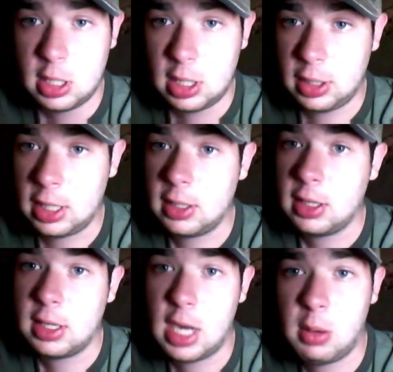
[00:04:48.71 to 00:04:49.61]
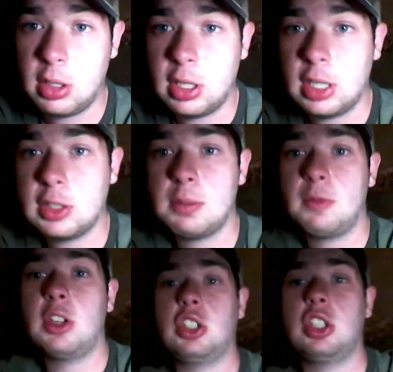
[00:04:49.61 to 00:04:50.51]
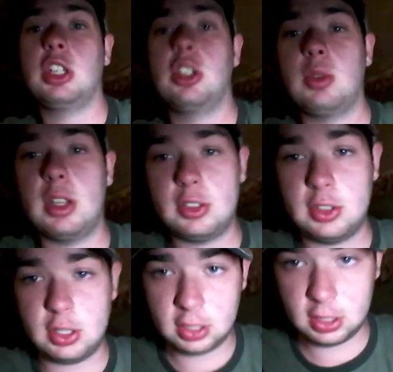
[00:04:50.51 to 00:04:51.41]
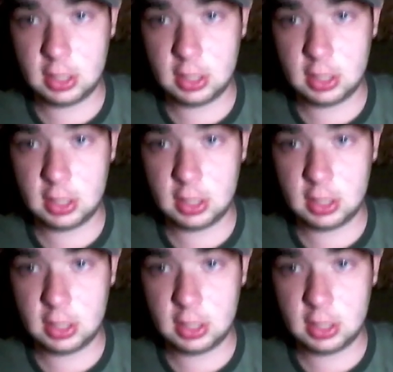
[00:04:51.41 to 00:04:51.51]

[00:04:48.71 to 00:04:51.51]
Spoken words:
and then now we're going to get some fishing into us.